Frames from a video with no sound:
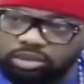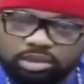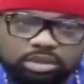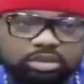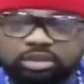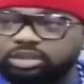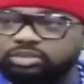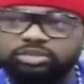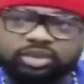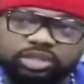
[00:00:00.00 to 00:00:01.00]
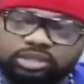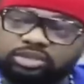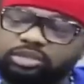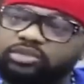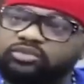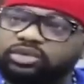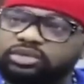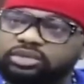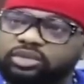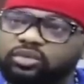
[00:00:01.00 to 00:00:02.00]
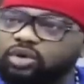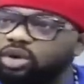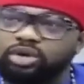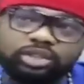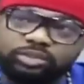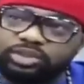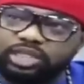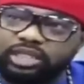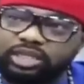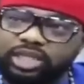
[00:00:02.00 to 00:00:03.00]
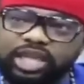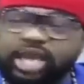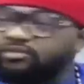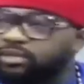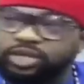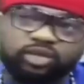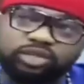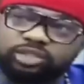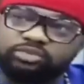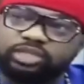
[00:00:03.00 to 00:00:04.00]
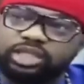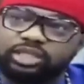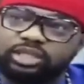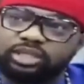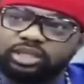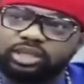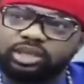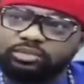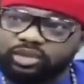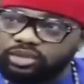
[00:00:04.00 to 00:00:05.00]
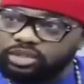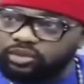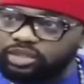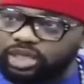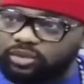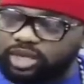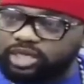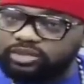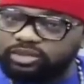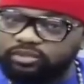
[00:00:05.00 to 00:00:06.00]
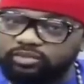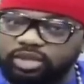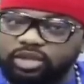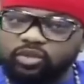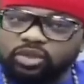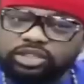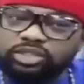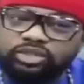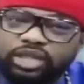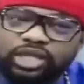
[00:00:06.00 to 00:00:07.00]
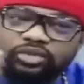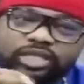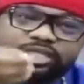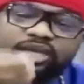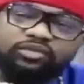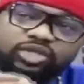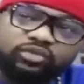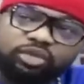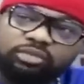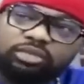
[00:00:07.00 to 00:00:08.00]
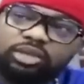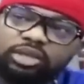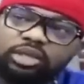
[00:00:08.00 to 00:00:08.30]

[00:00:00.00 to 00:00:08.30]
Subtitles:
He didn't contribute more than some of us. We all contributed. Everybody contributed. Because the question I will ask you, what did you actually save us from?